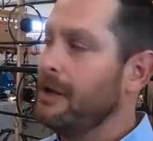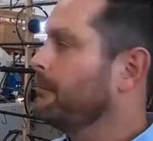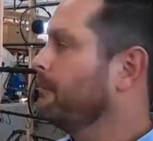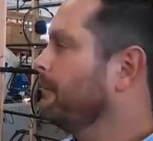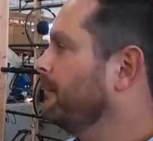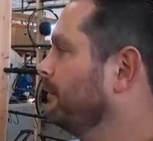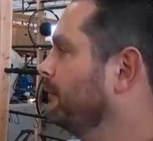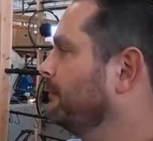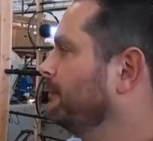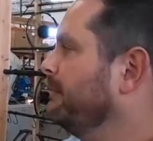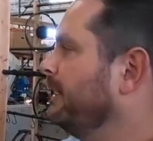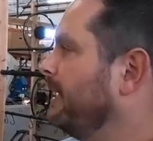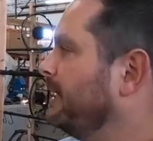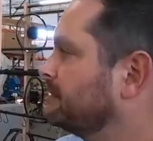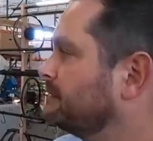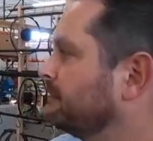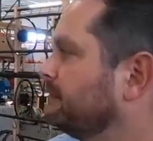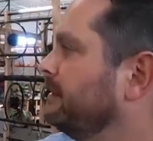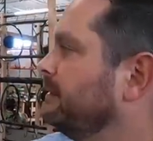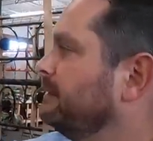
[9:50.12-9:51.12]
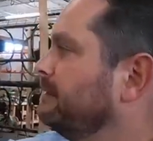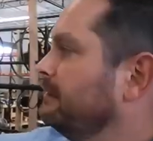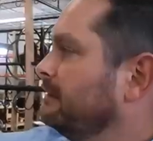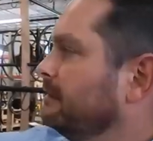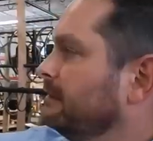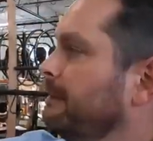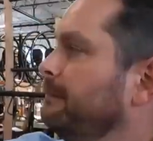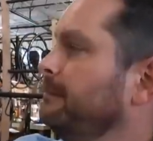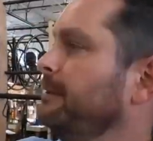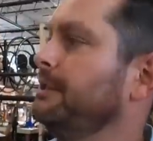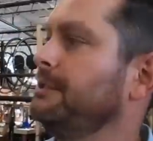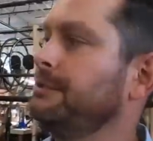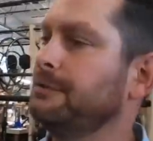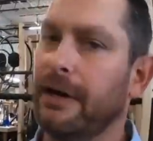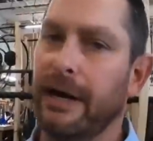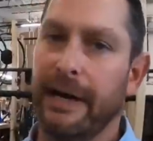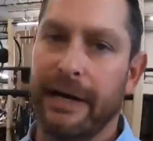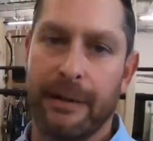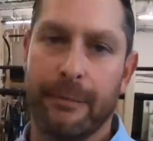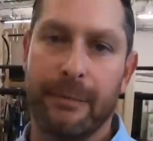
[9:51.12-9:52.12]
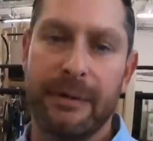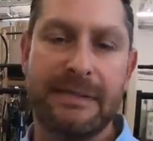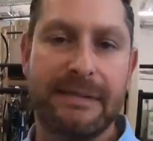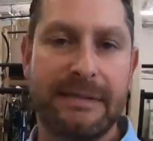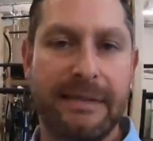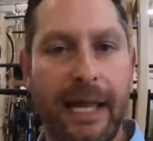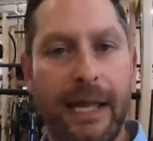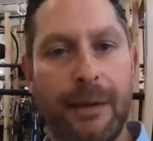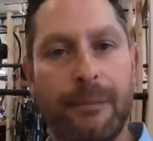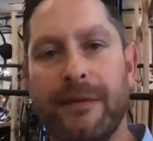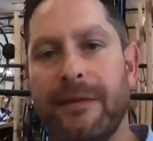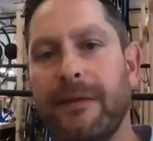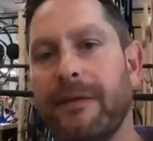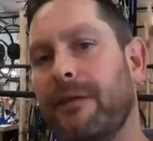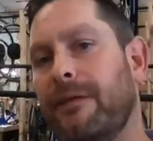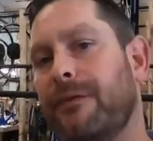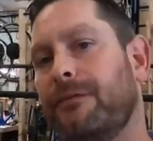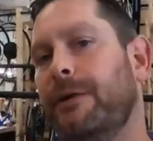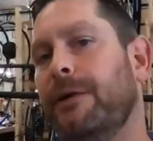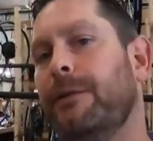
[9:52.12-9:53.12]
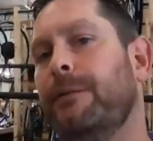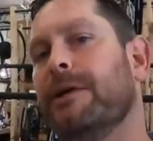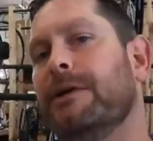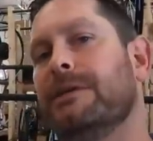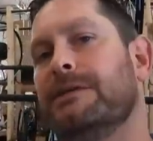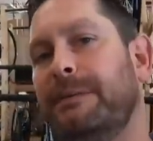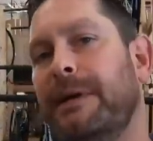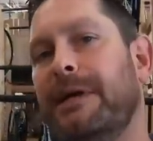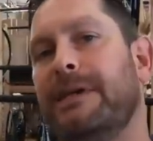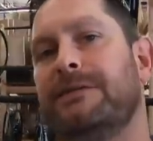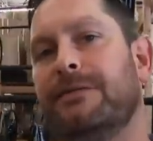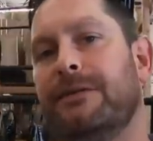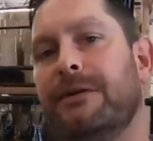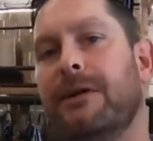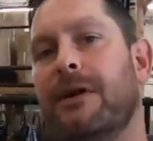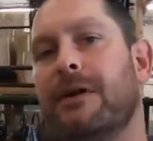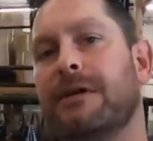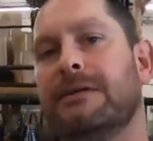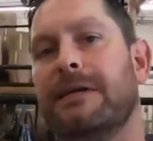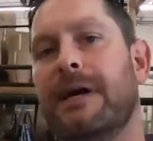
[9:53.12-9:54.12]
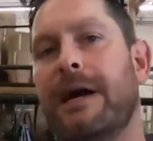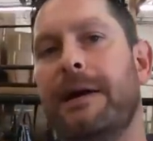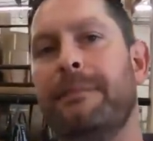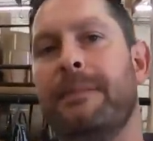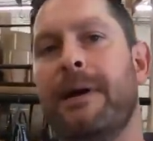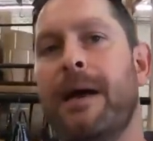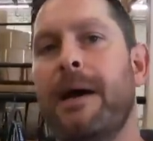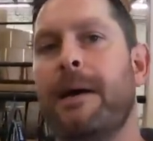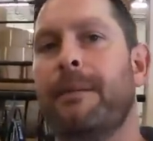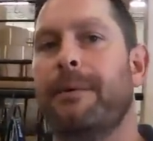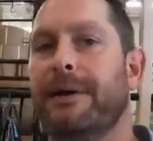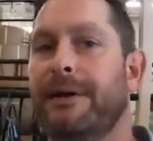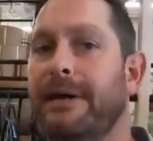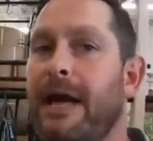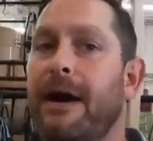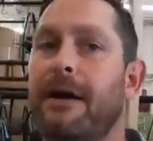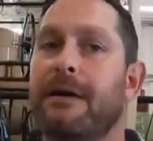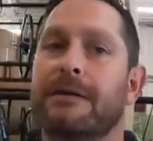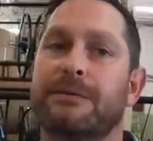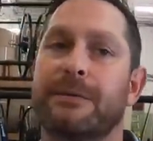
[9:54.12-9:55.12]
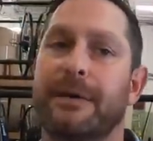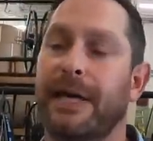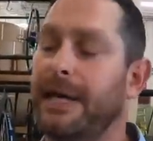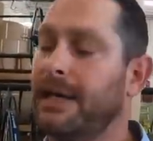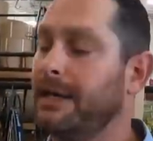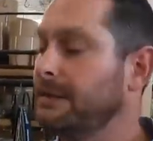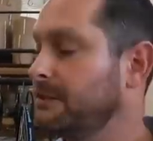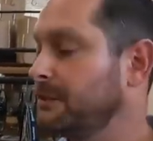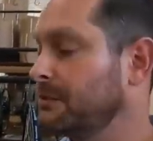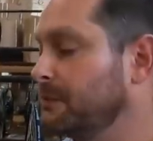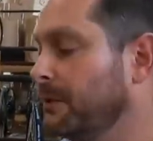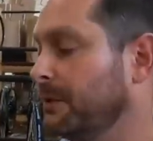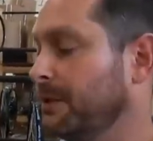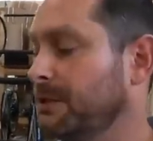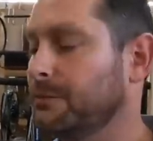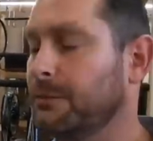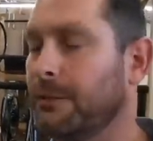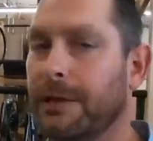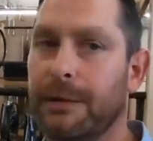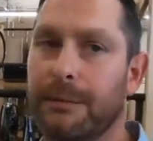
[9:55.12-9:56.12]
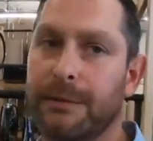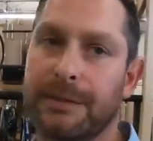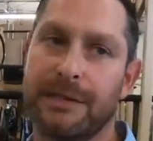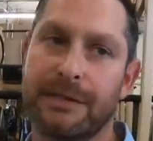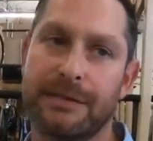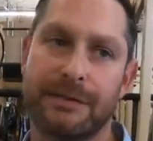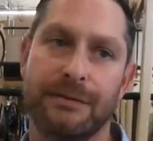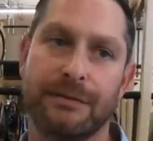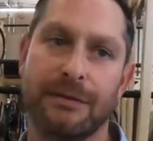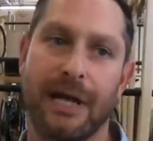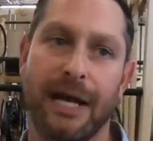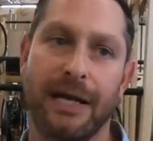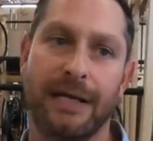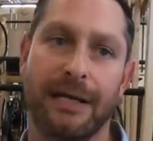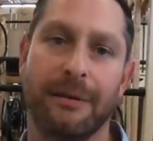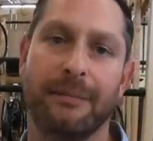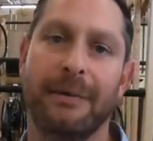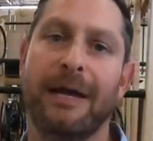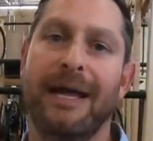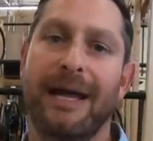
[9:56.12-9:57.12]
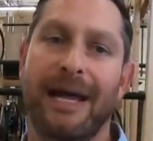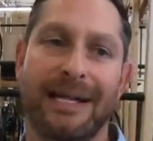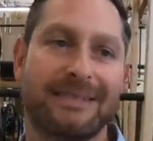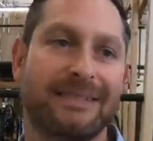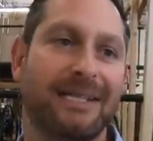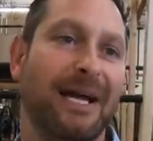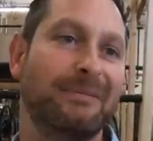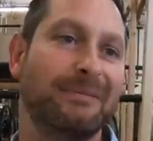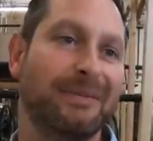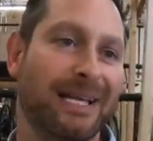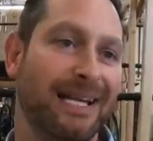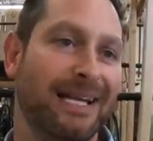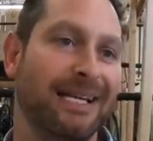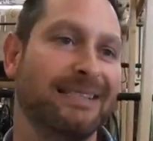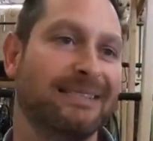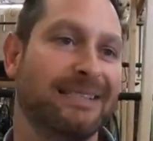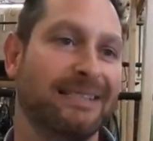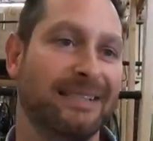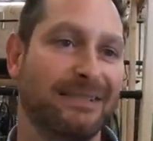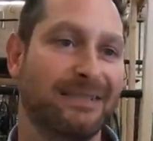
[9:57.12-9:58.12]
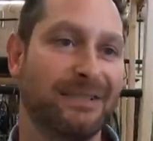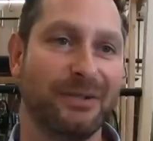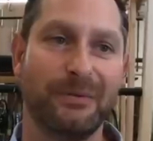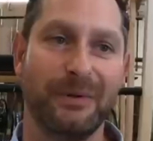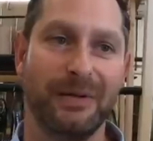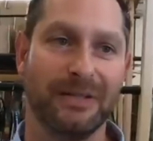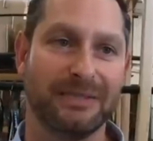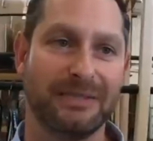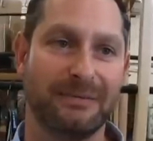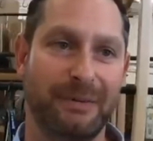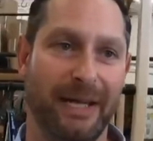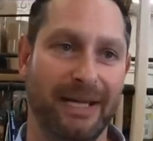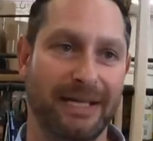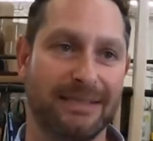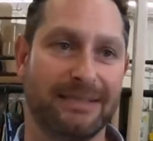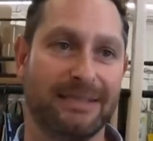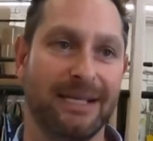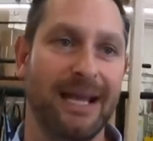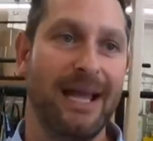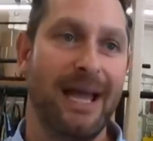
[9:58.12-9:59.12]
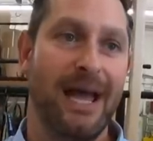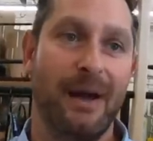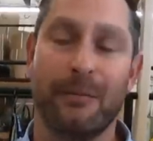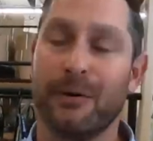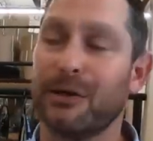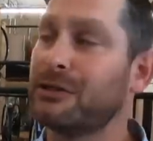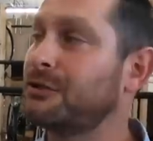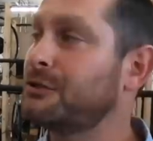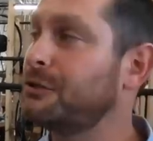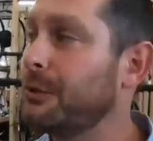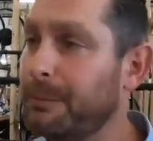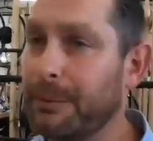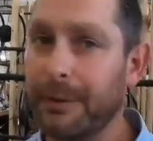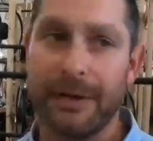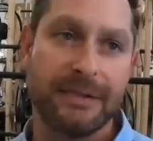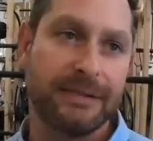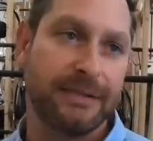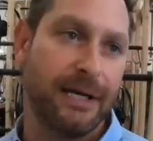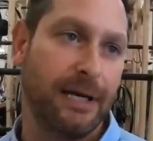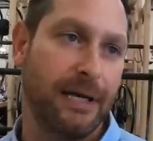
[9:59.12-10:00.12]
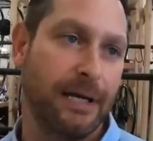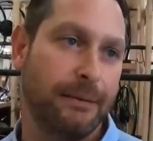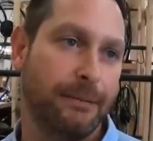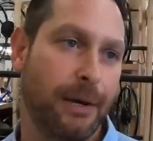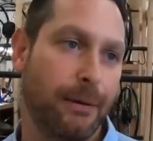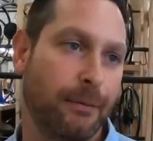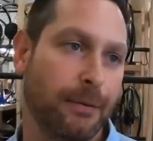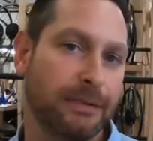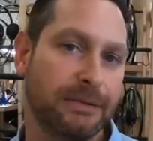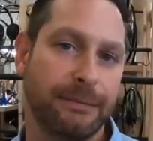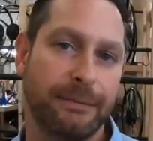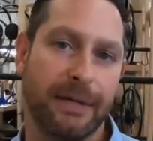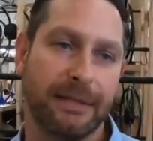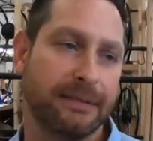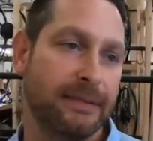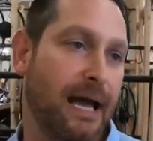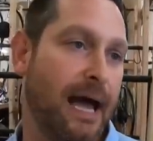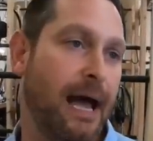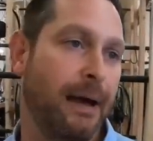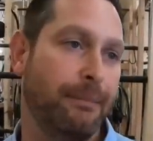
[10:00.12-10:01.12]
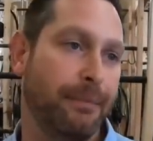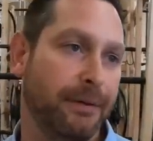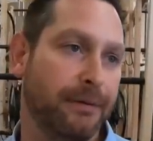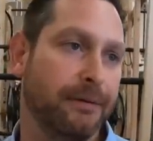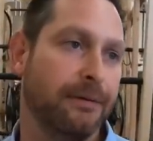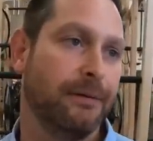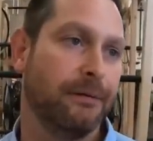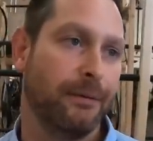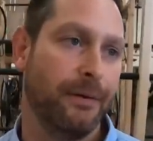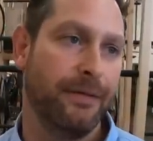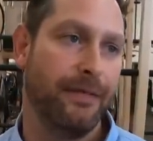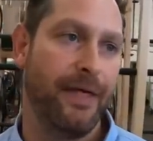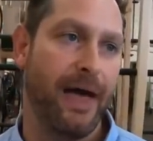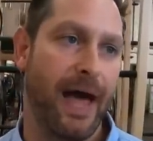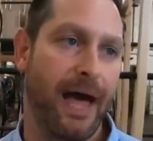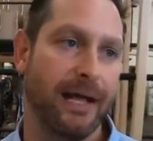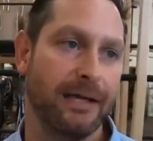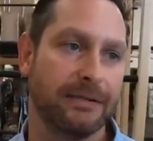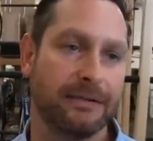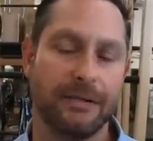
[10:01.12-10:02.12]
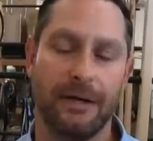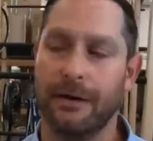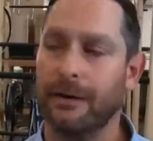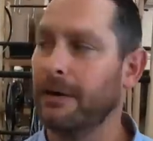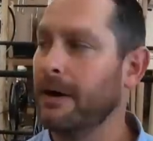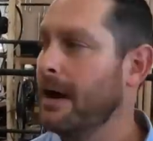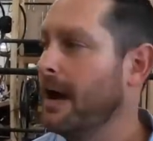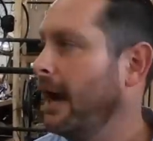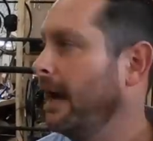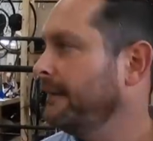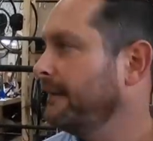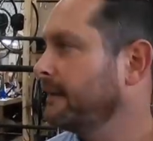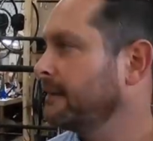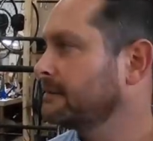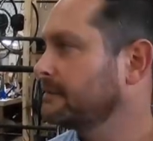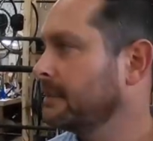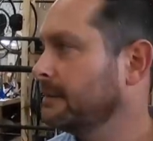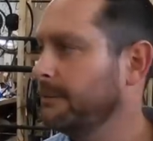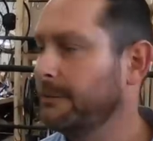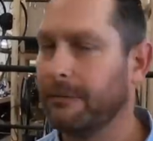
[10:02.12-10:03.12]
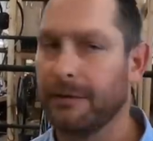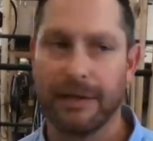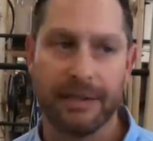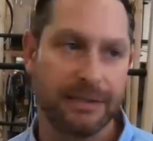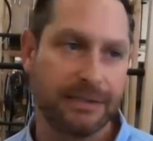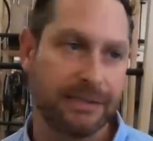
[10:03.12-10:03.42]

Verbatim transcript: We're mastering the Liberty Trike and we stayed within the three wheel space for a long time. But now as we get into 2020 with this new lineup, it's time to get into the two wheel space. And we're super excited about what's about to happen with that. So I think it's going to be really